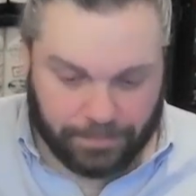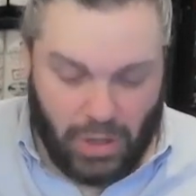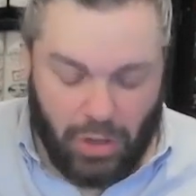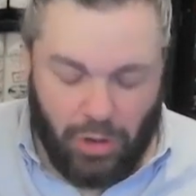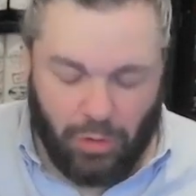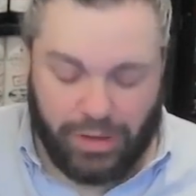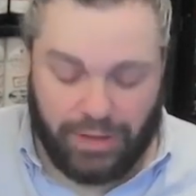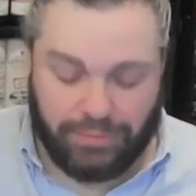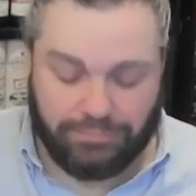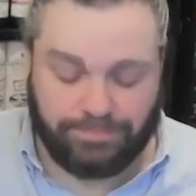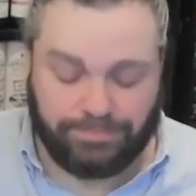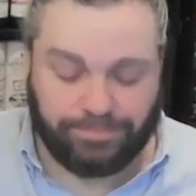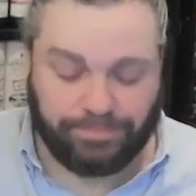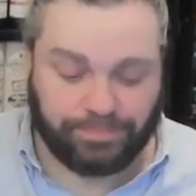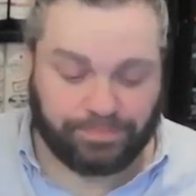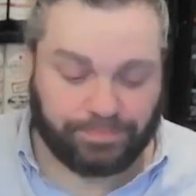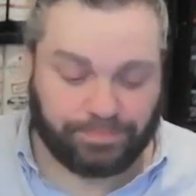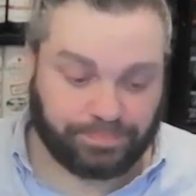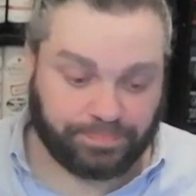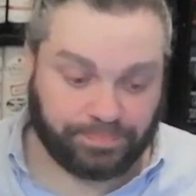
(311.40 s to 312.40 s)
Okay.
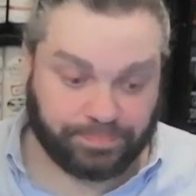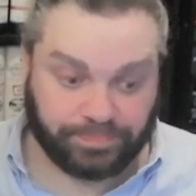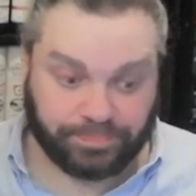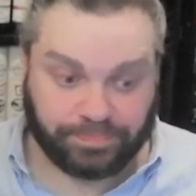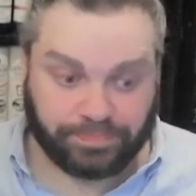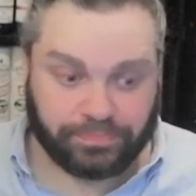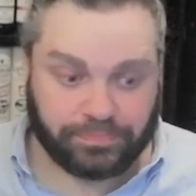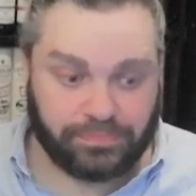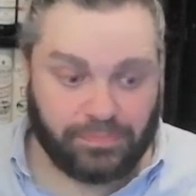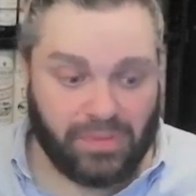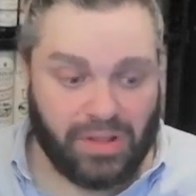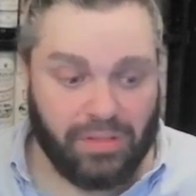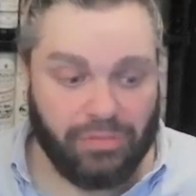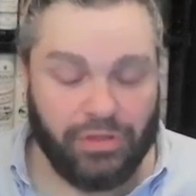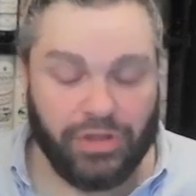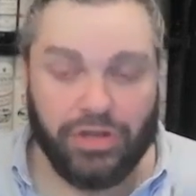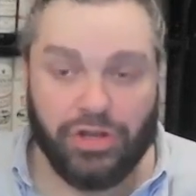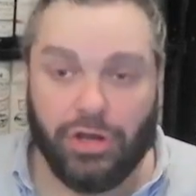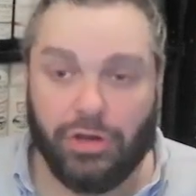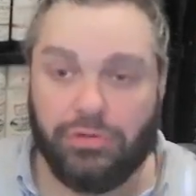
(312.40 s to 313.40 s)

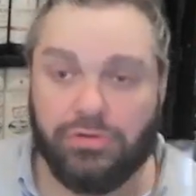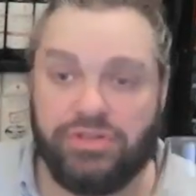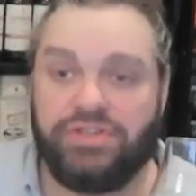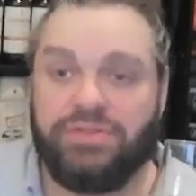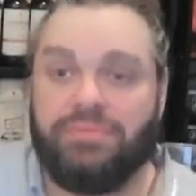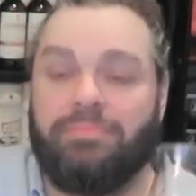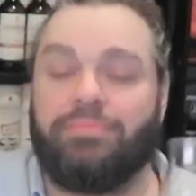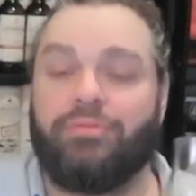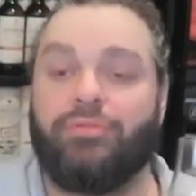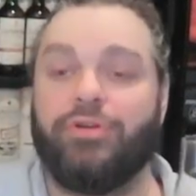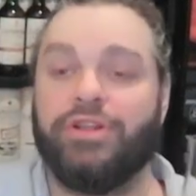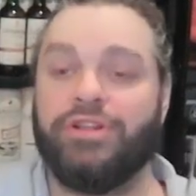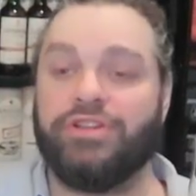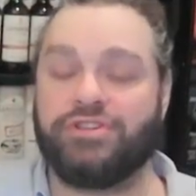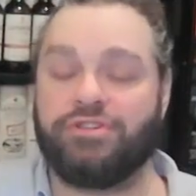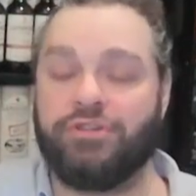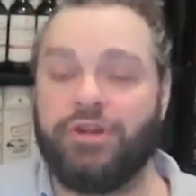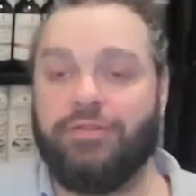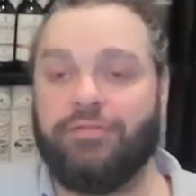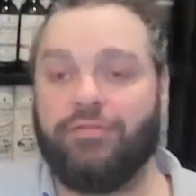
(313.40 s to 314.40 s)
The nose, pretty
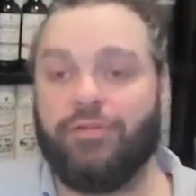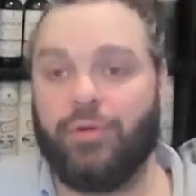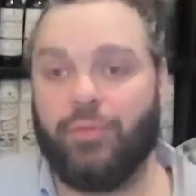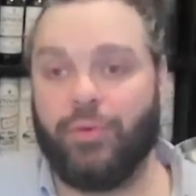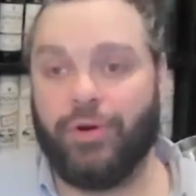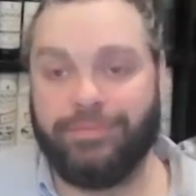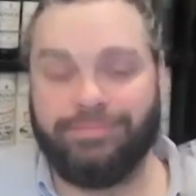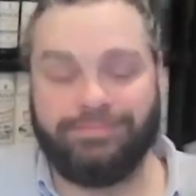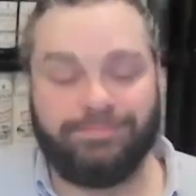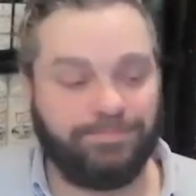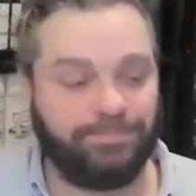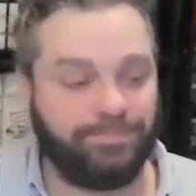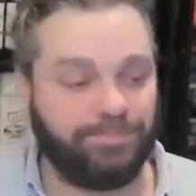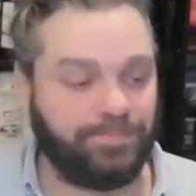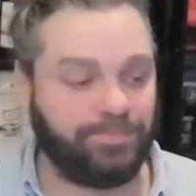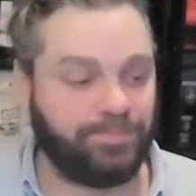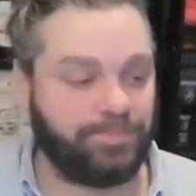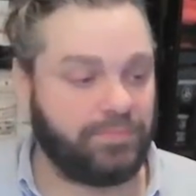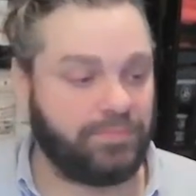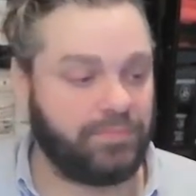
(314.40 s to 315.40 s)
straightforward.
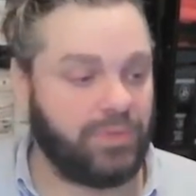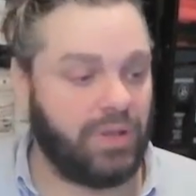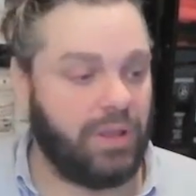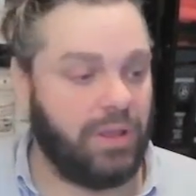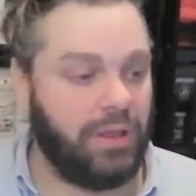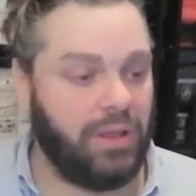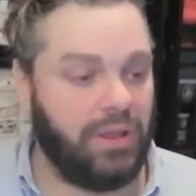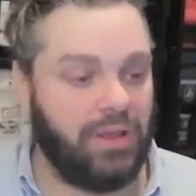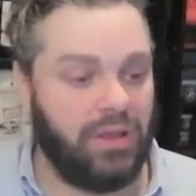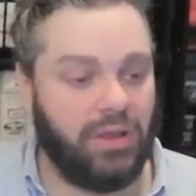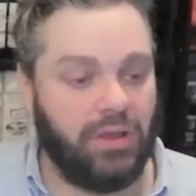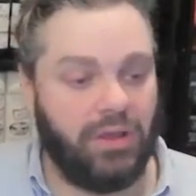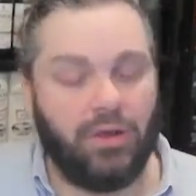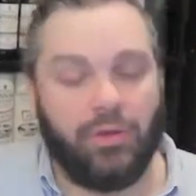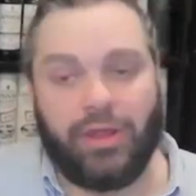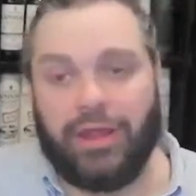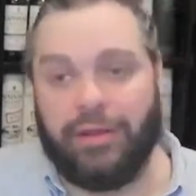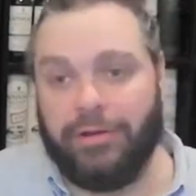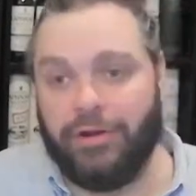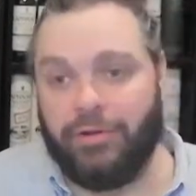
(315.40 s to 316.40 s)

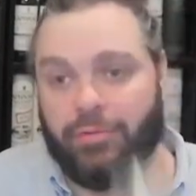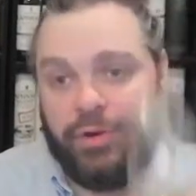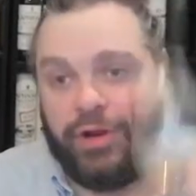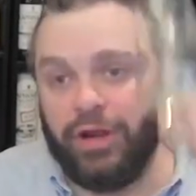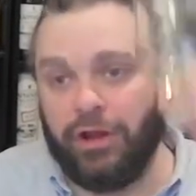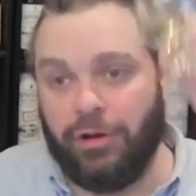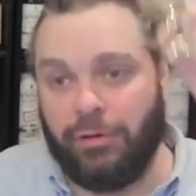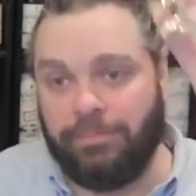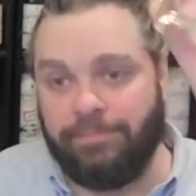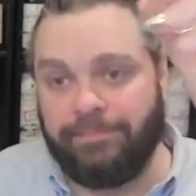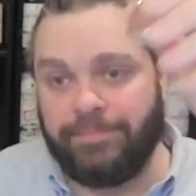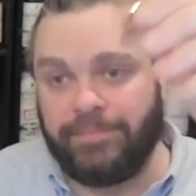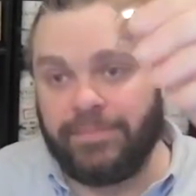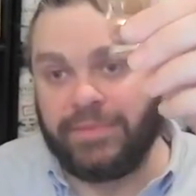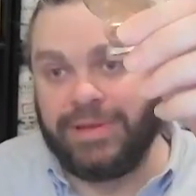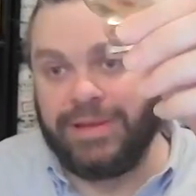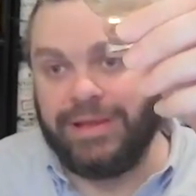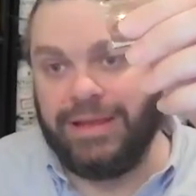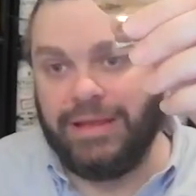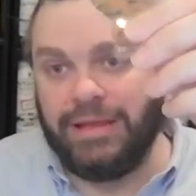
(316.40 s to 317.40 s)
Okay, here we go.
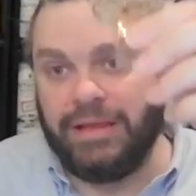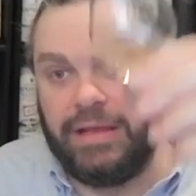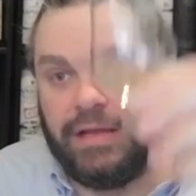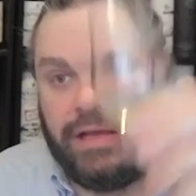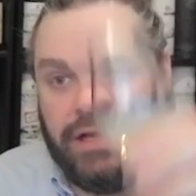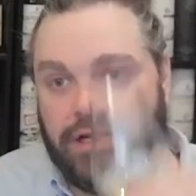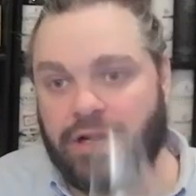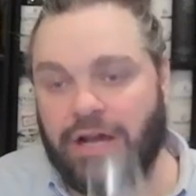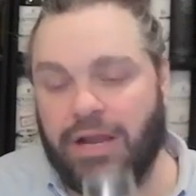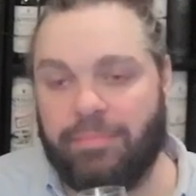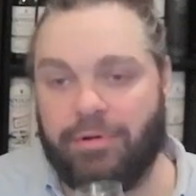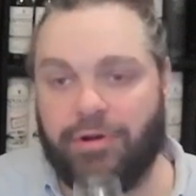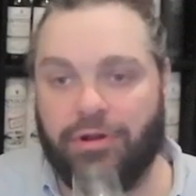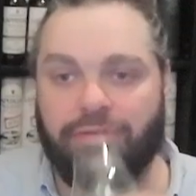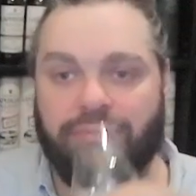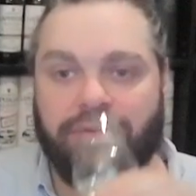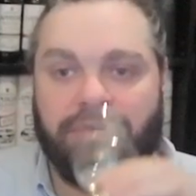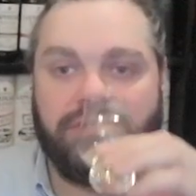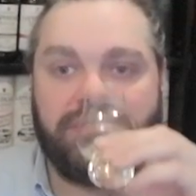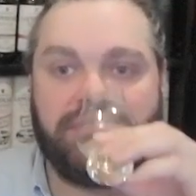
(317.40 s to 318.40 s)

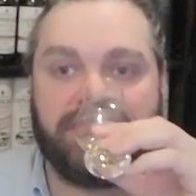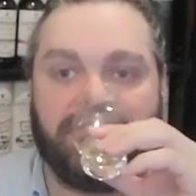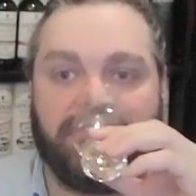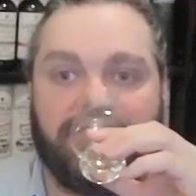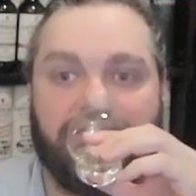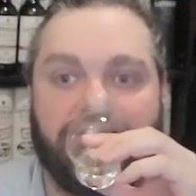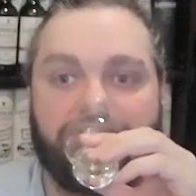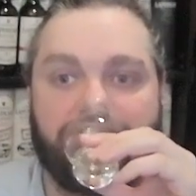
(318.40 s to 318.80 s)
Hypernova Sledge.